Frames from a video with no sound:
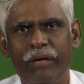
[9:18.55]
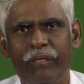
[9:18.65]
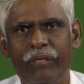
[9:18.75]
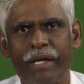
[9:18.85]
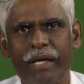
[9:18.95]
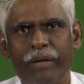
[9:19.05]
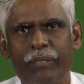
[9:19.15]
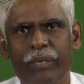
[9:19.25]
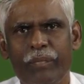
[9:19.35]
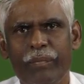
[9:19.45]
we
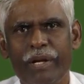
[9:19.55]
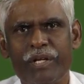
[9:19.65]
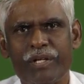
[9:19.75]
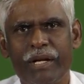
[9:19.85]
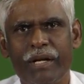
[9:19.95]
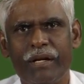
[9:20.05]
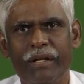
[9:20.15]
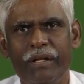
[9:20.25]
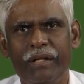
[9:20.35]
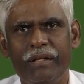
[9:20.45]
can mention
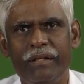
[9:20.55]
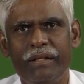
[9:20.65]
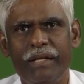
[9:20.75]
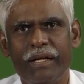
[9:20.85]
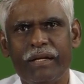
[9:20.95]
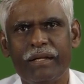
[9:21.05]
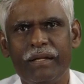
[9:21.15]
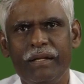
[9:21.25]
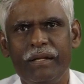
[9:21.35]
that